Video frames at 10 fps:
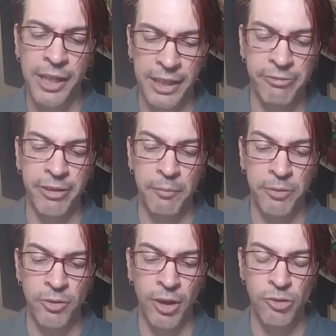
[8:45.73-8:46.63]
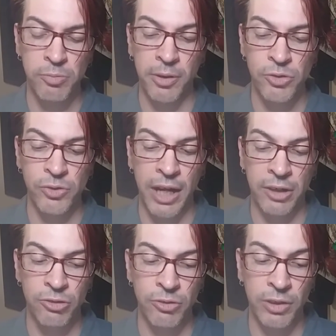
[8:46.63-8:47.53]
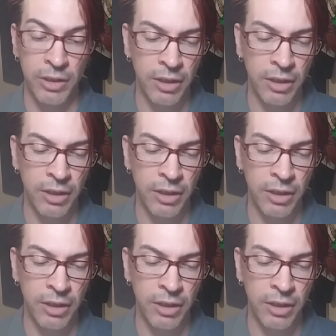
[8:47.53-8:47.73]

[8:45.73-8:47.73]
giving up the non-spiritual attitude and